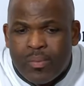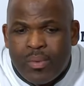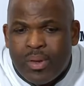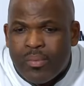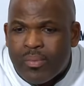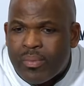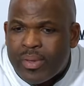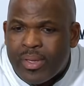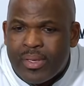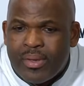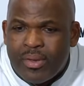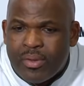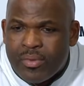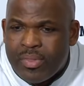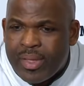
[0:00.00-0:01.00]
Well, we
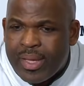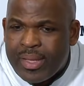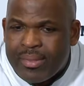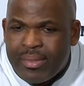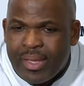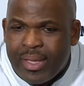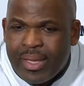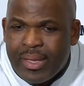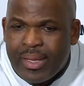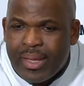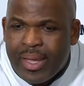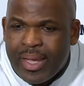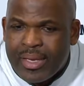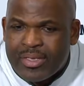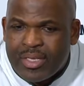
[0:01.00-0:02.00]
knew that they
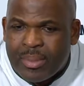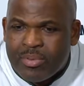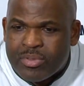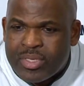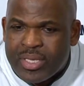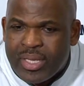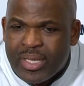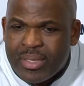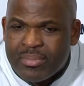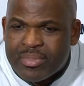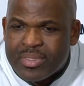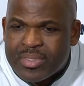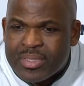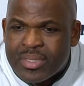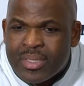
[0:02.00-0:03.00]
had double
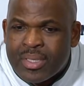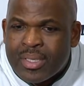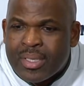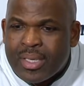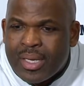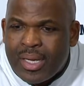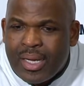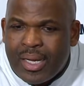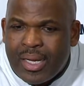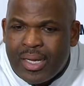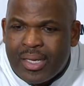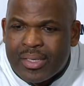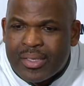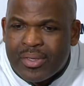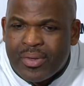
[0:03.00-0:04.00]
teams,
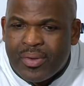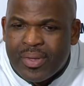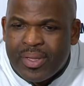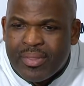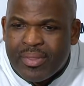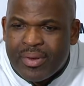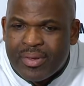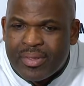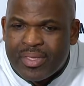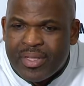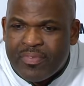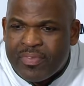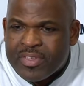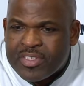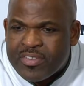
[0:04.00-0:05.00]
in their
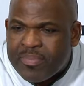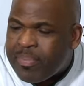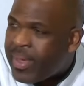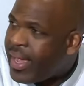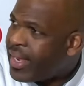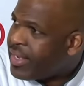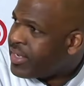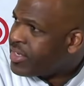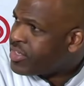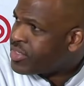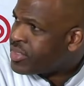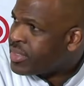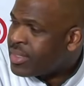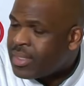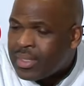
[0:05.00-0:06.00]
defensive
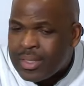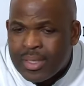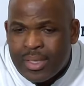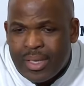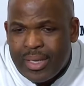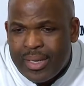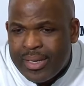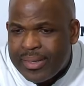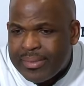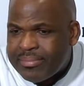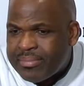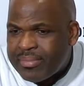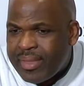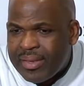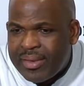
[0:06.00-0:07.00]
package.
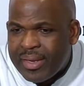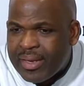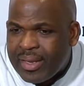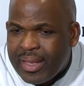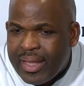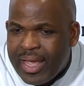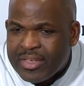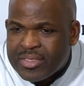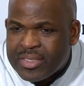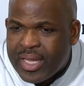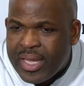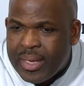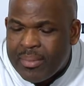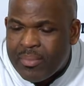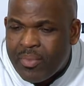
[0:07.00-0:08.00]
They did it last
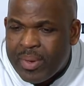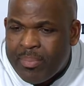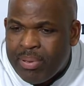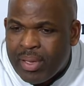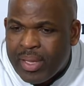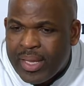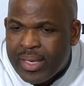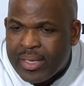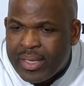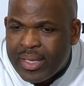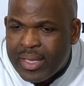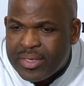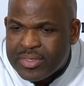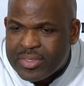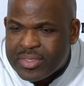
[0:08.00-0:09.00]
game. We played
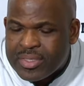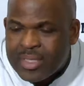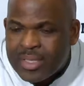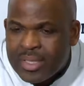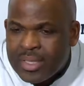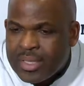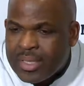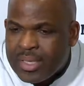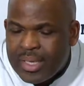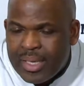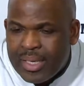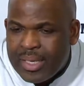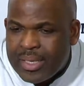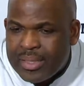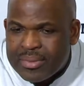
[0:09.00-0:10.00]
against
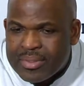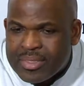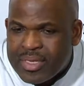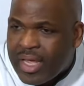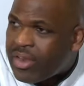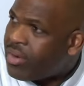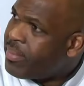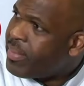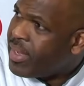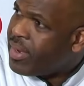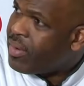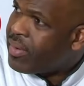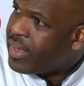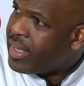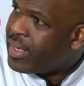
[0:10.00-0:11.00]

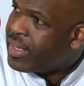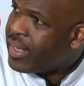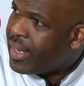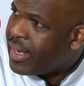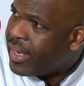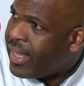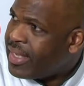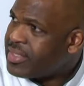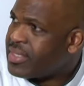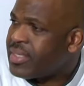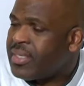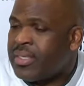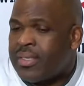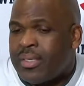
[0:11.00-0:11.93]
Sacramento in Atlanta.